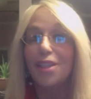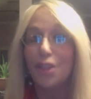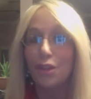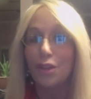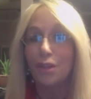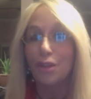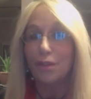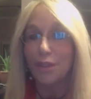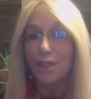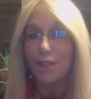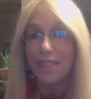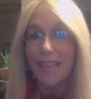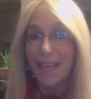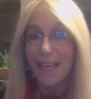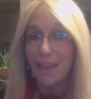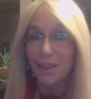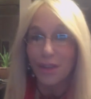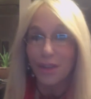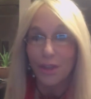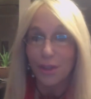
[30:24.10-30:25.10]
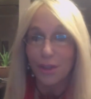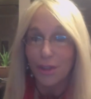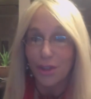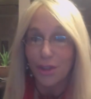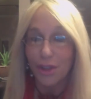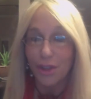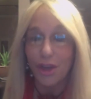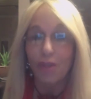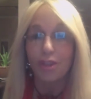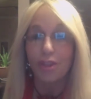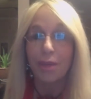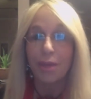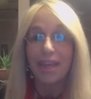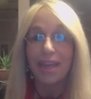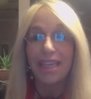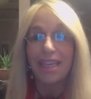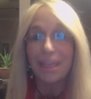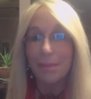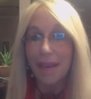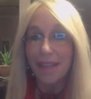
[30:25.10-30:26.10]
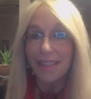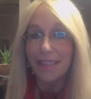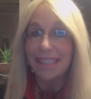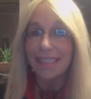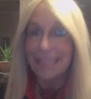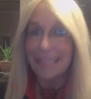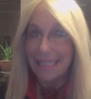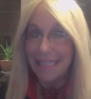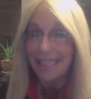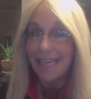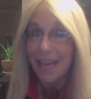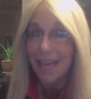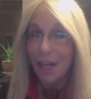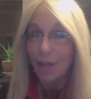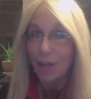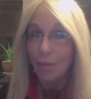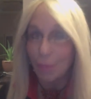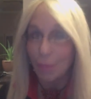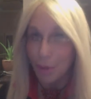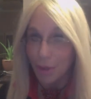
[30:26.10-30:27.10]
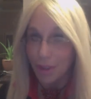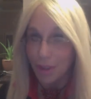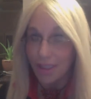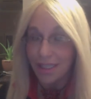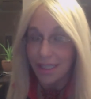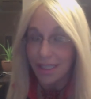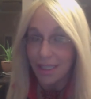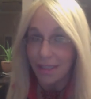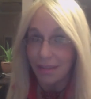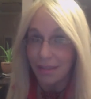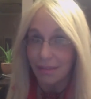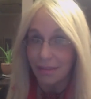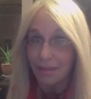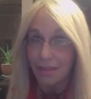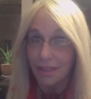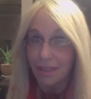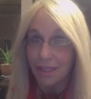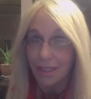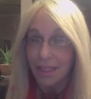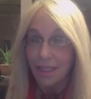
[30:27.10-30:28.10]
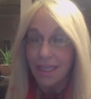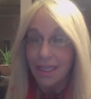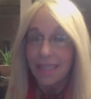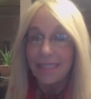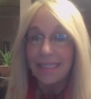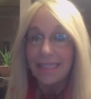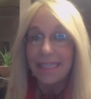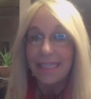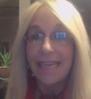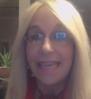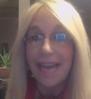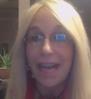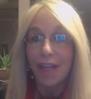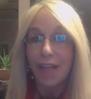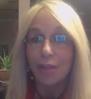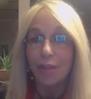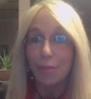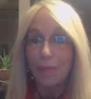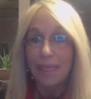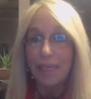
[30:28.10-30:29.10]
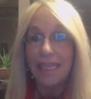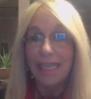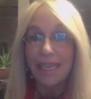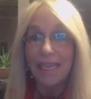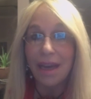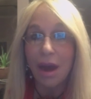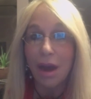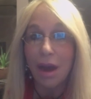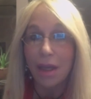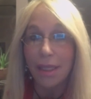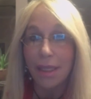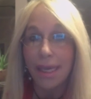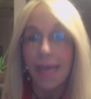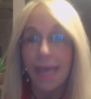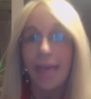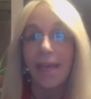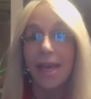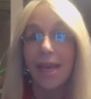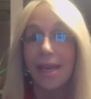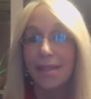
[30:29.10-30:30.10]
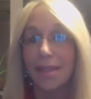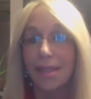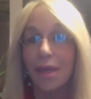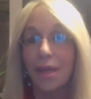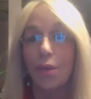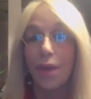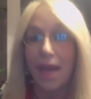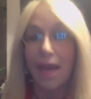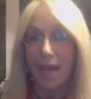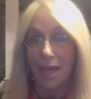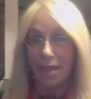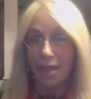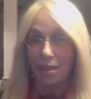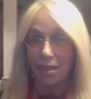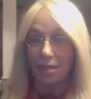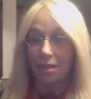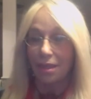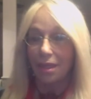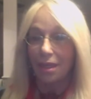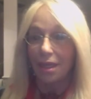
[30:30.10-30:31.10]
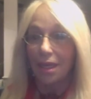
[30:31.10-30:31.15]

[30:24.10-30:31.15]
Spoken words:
As say you heard the show. So my email is dlberkson, DLBERKSON